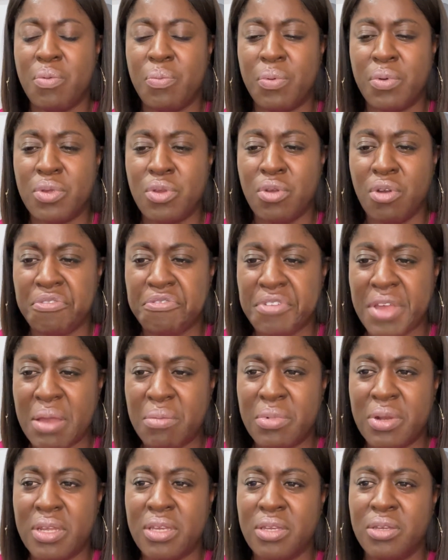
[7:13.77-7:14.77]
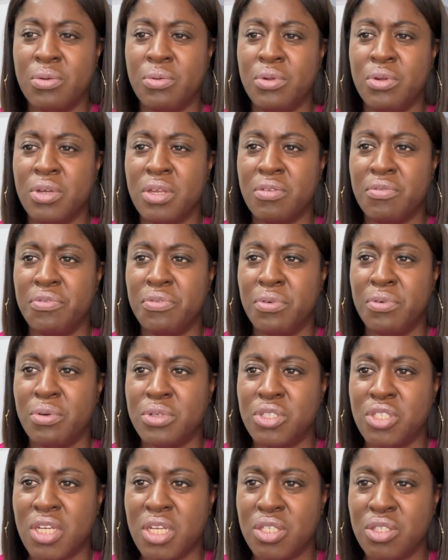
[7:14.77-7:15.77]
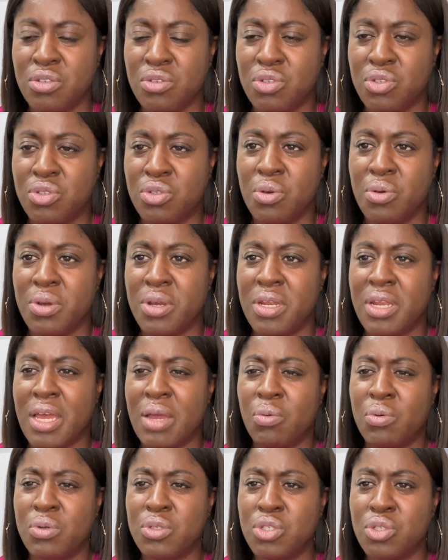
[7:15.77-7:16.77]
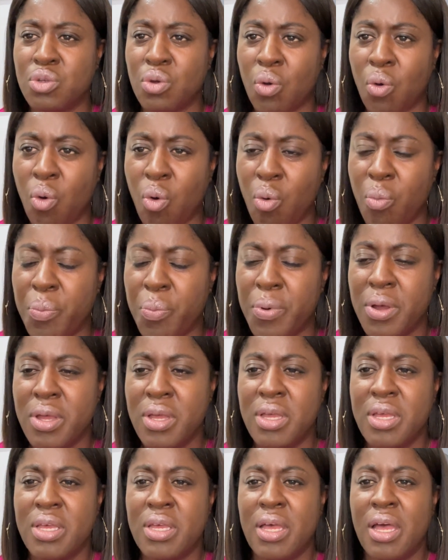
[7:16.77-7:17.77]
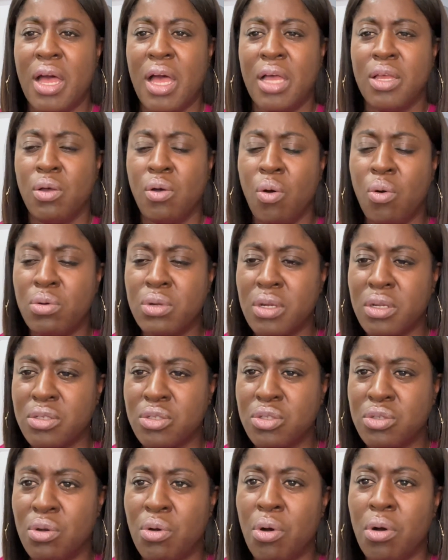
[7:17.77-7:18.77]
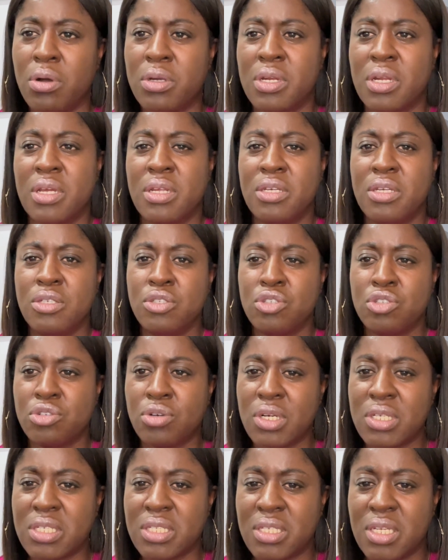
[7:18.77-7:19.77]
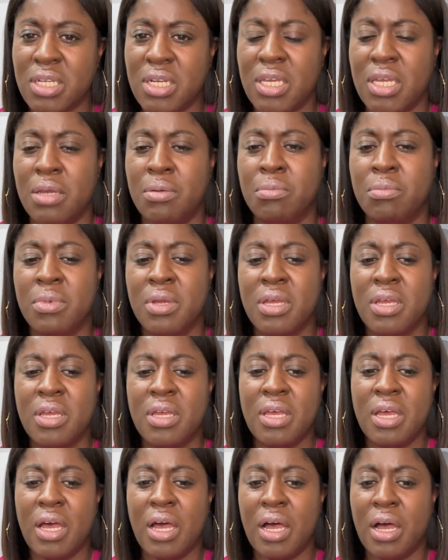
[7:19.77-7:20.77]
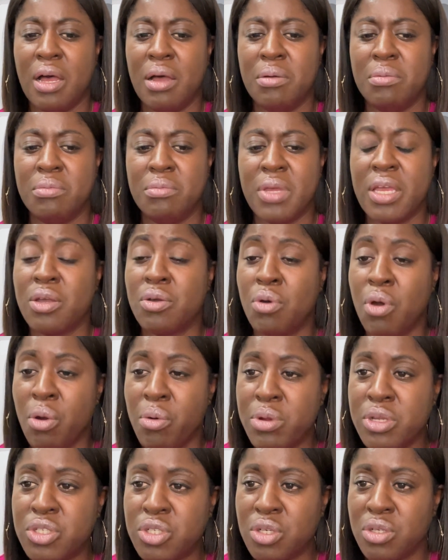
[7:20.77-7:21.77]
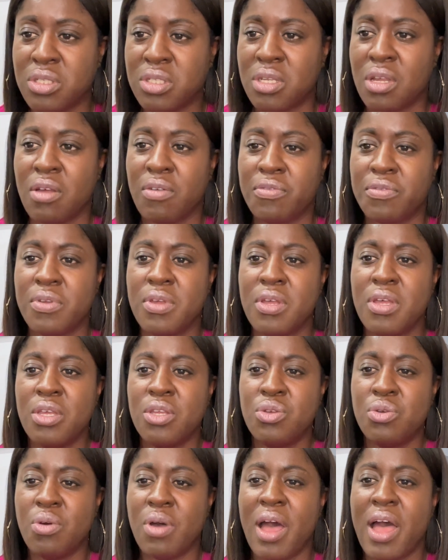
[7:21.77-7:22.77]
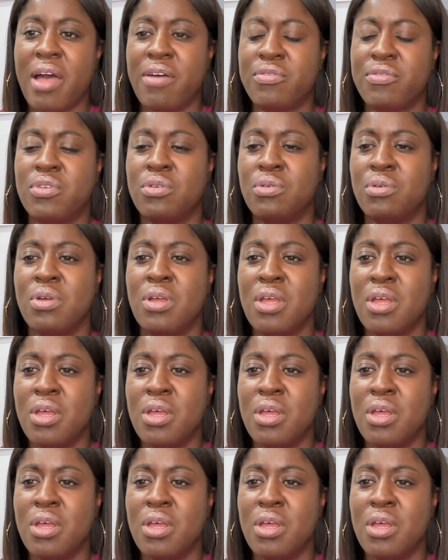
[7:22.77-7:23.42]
in your family, you're looking for a change of story. I want you to hope, hold on to God, trust in him. Encourage yourself. You have to,